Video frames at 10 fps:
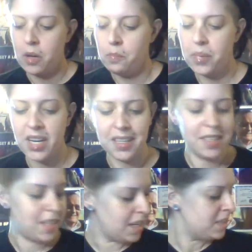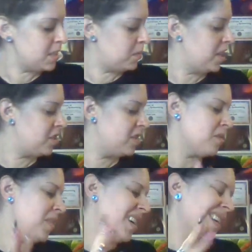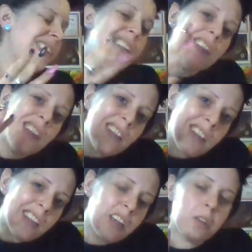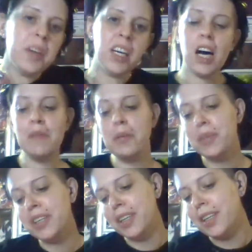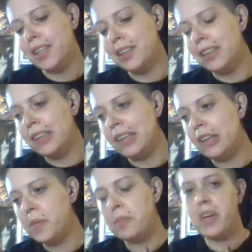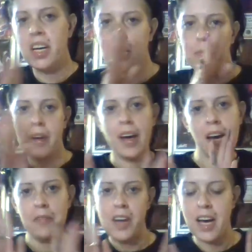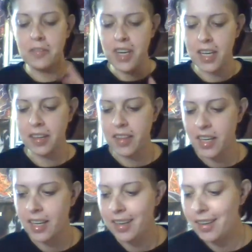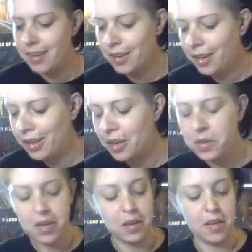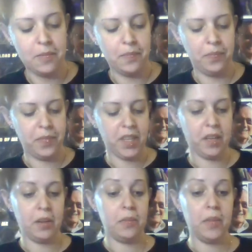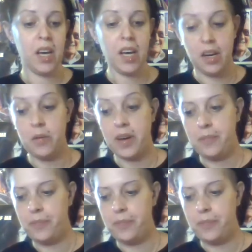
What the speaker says: But today's inspiration is going to be a little bit comic book, a little bit makeup, a half and half kind of thing going on. Anyway.